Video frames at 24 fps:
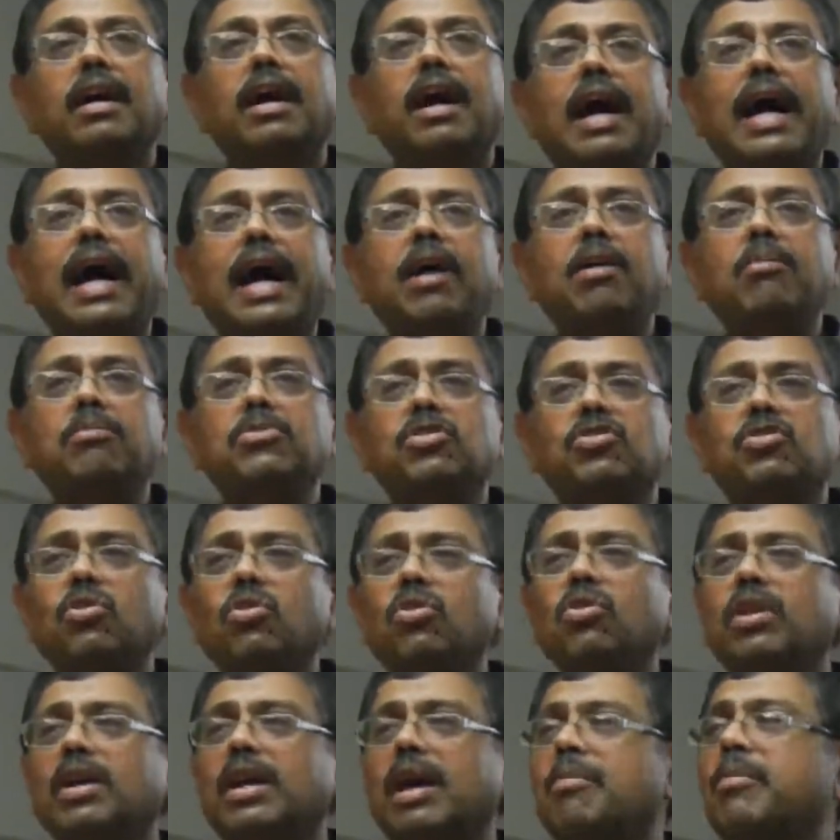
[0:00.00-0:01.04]
I am
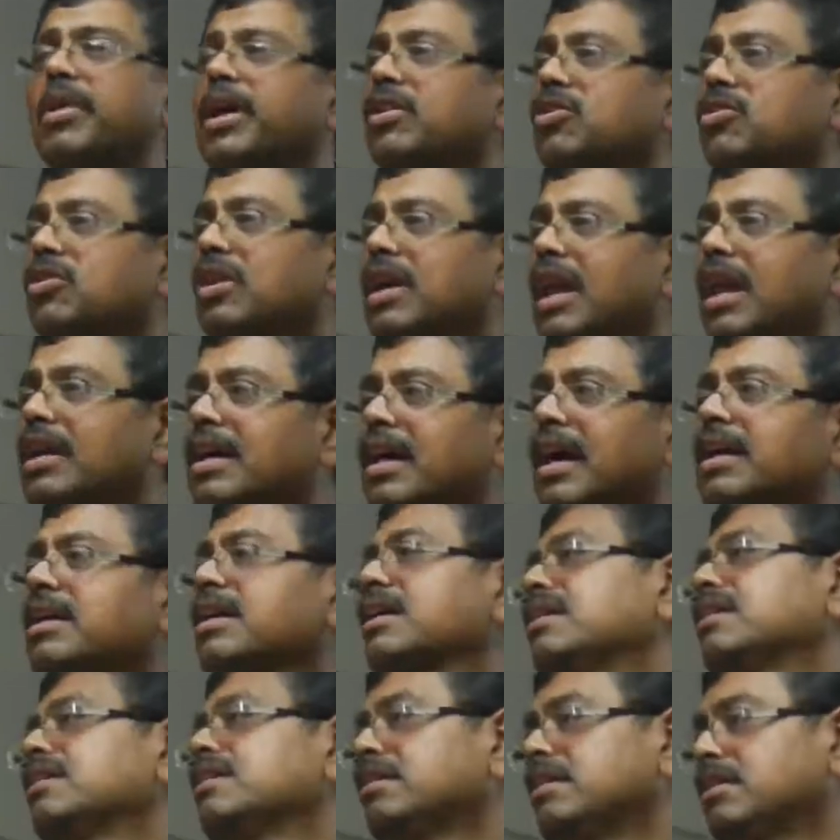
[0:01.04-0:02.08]
soon coming to
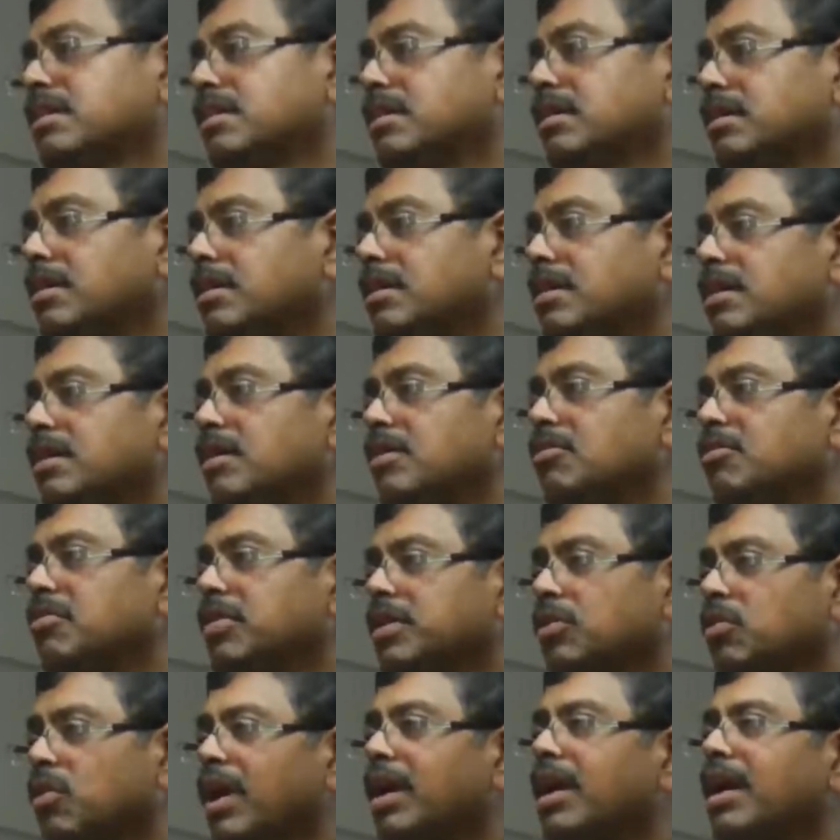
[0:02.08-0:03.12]
Calcutta for
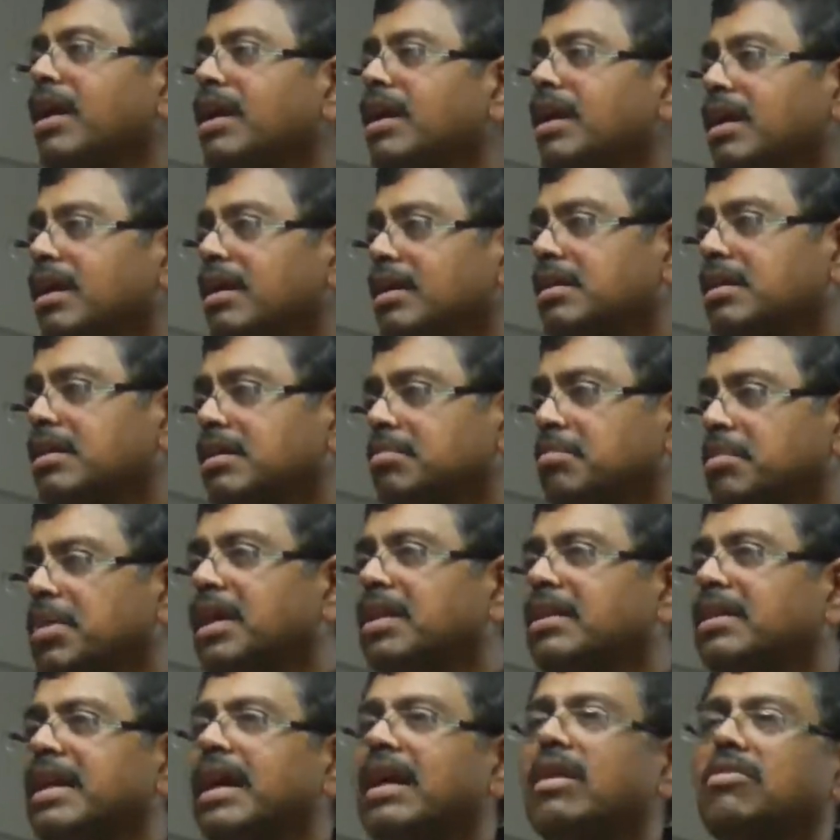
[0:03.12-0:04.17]
the 100th
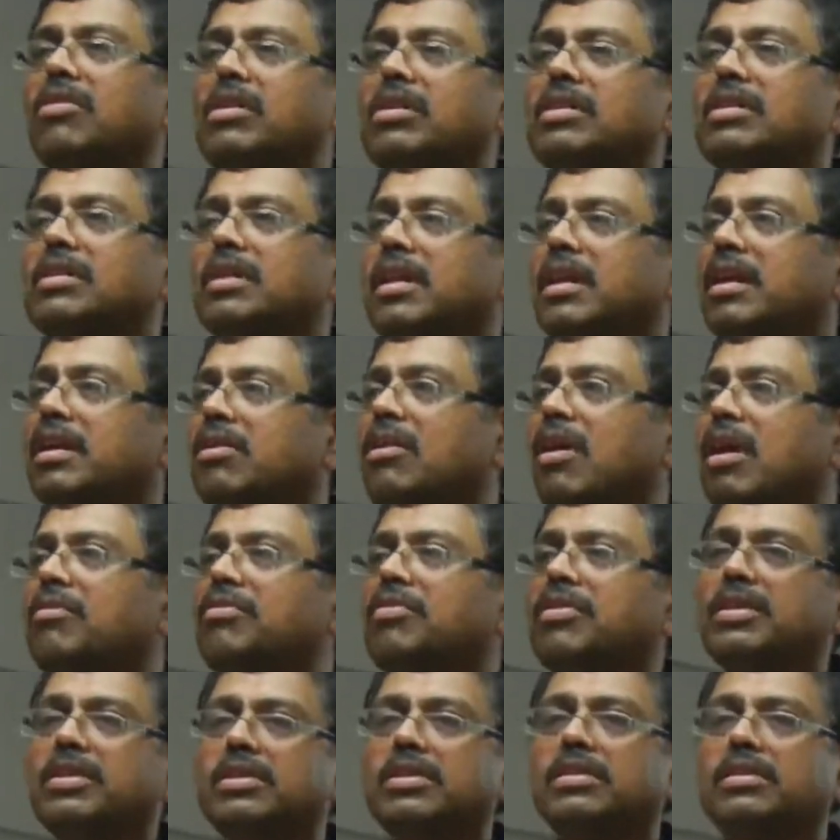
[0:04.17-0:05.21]
birth anniversary
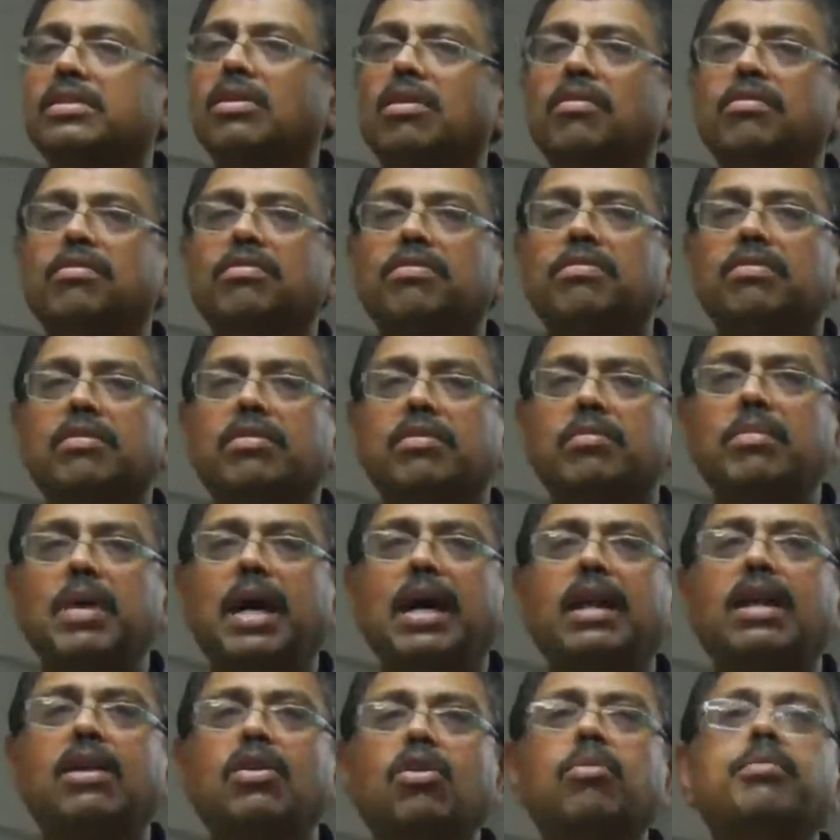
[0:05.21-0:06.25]
conference of
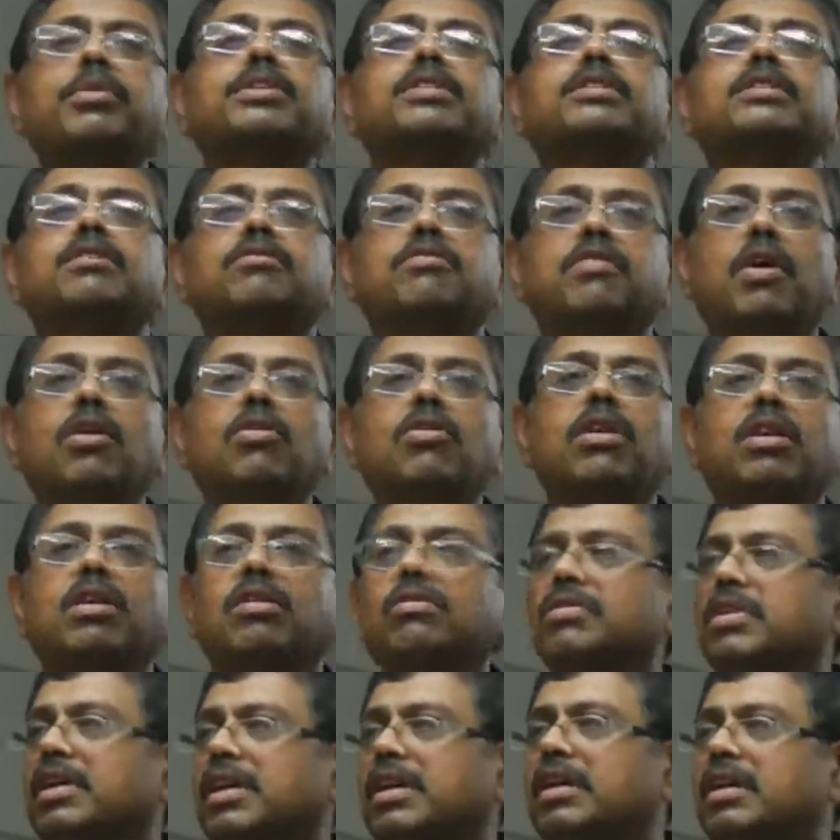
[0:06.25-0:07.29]
Mahalanobis, the founder
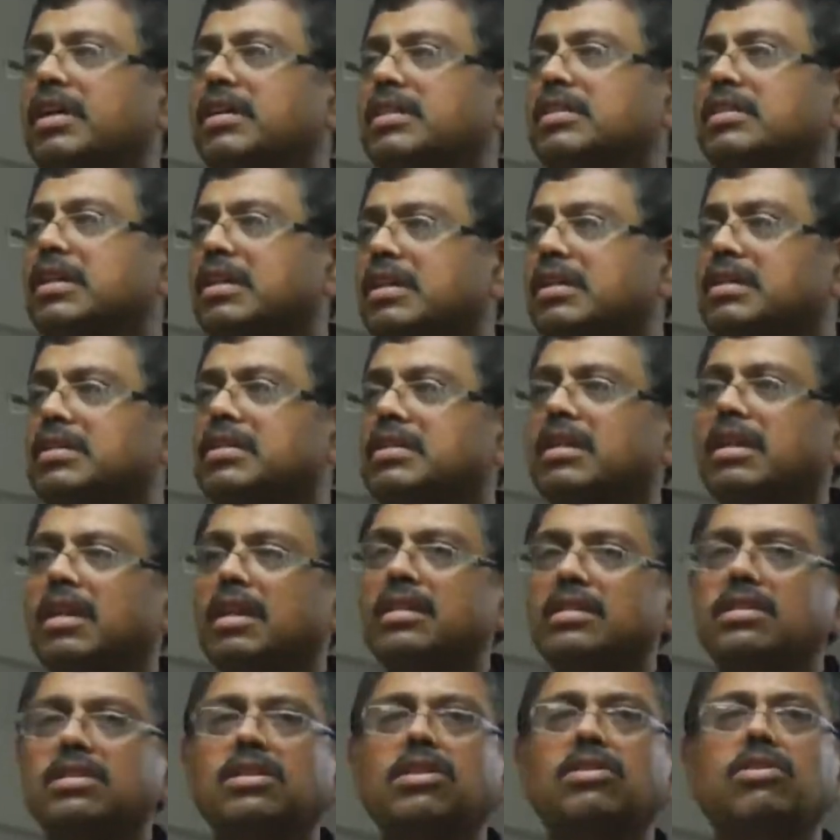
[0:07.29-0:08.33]
of the Indian Statistical
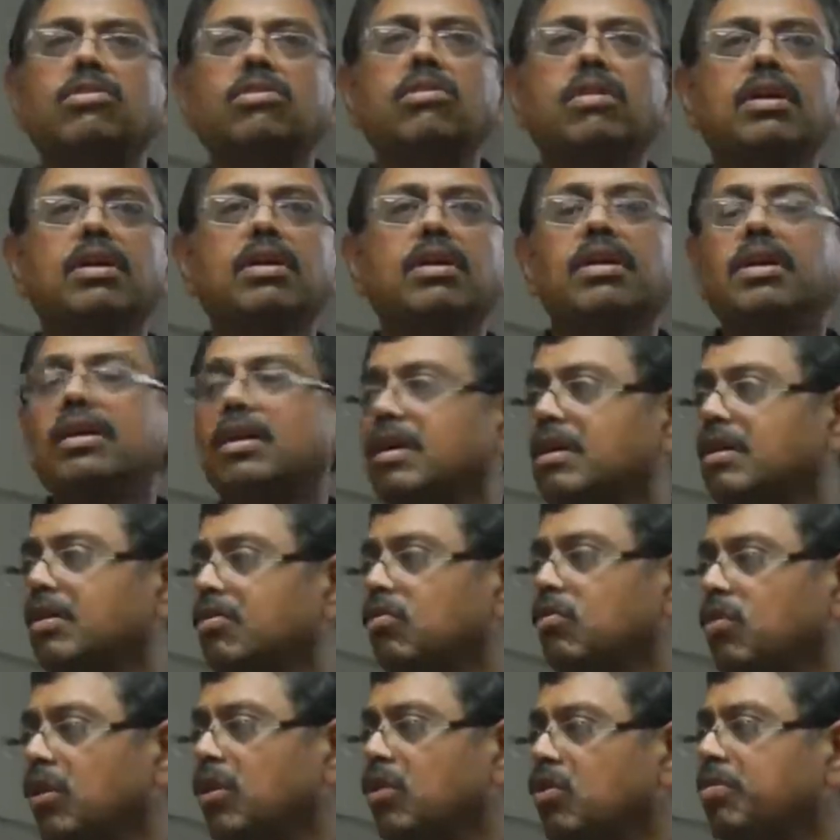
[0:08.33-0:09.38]
Institute.
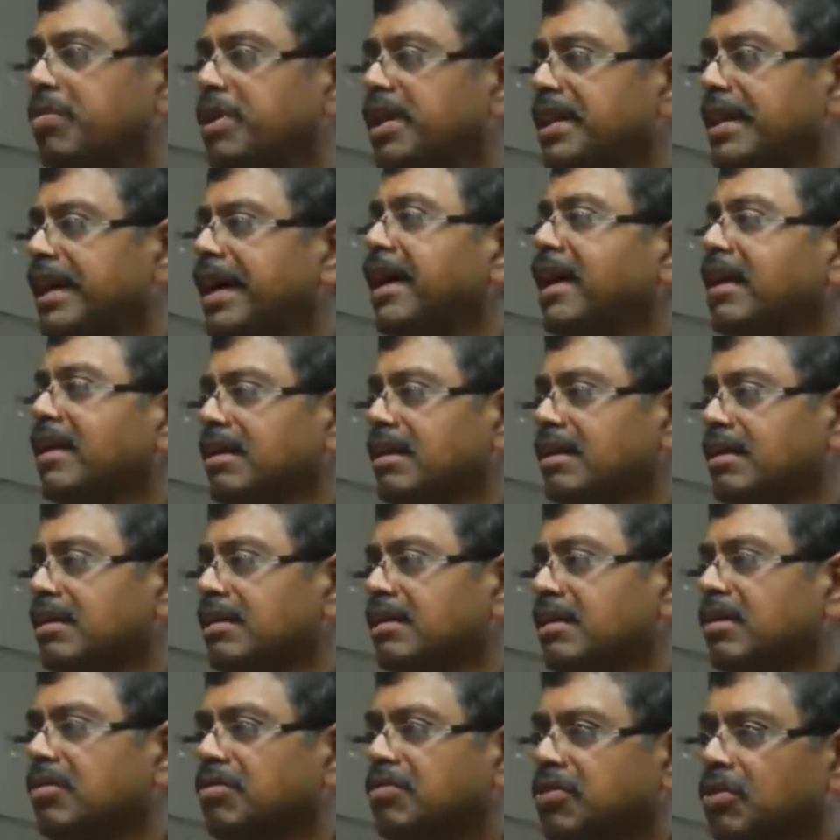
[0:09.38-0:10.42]
Will you be there?
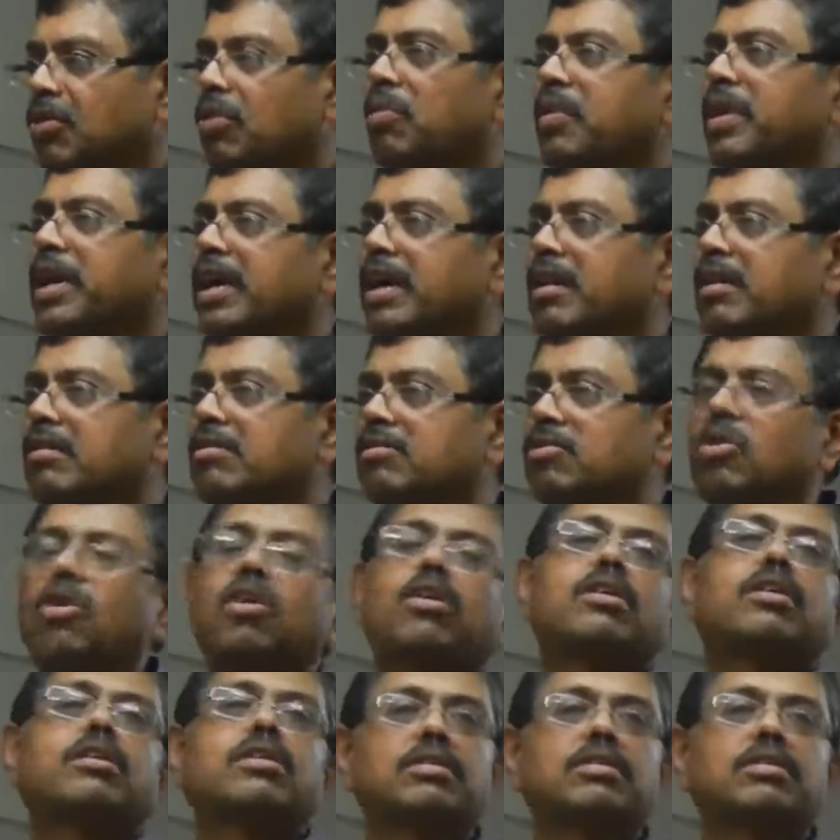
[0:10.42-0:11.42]
If so, we can talk.